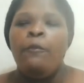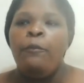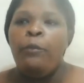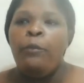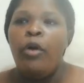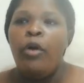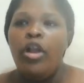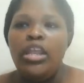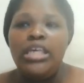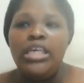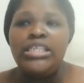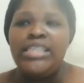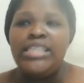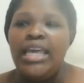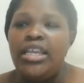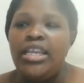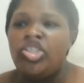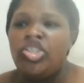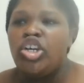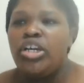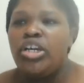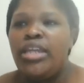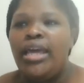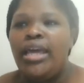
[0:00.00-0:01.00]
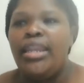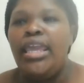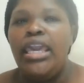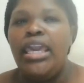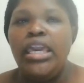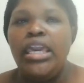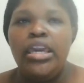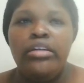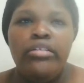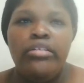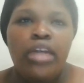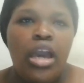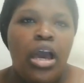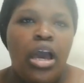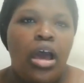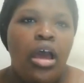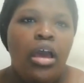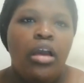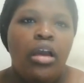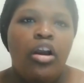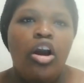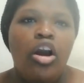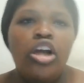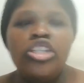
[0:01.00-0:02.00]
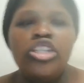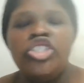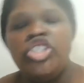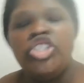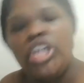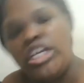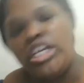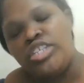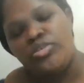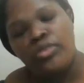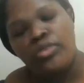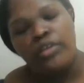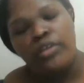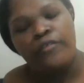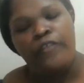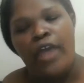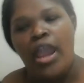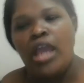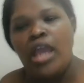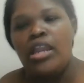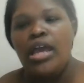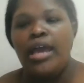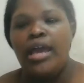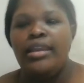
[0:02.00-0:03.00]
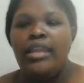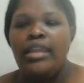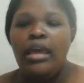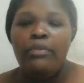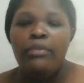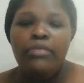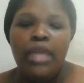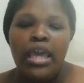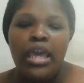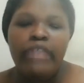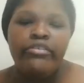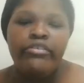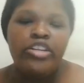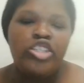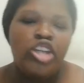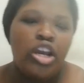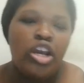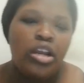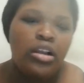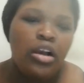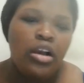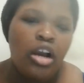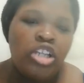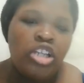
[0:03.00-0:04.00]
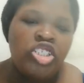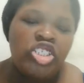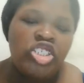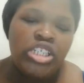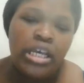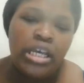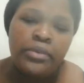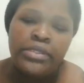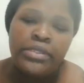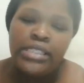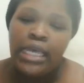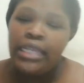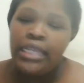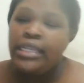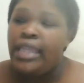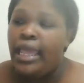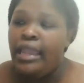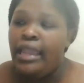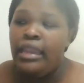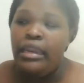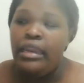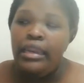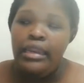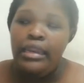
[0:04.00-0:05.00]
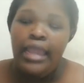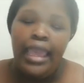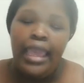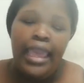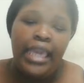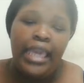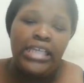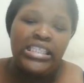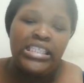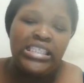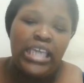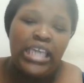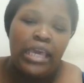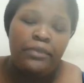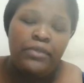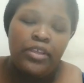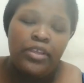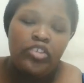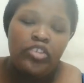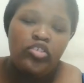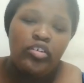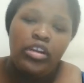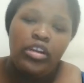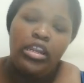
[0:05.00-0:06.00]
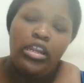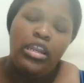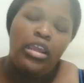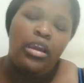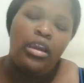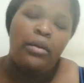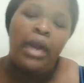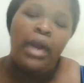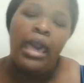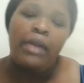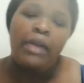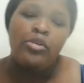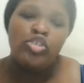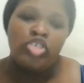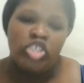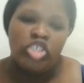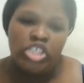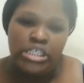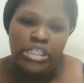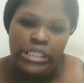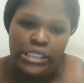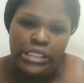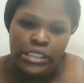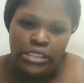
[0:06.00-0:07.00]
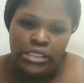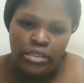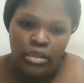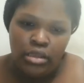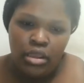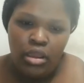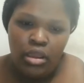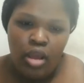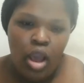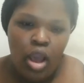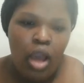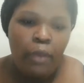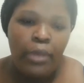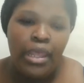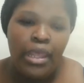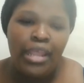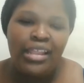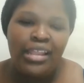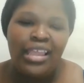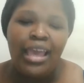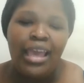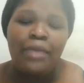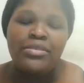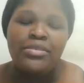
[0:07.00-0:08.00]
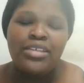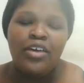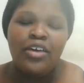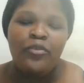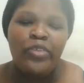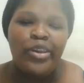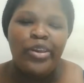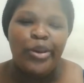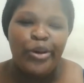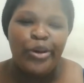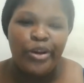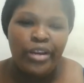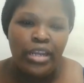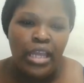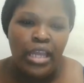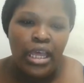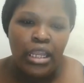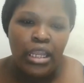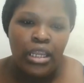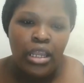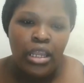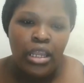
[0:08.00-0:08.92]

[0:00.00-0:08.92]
Police entered an area, gunshots were fired at them, they returned gunshots, and then they escaped into the nearby bushes. How many times have we heard that?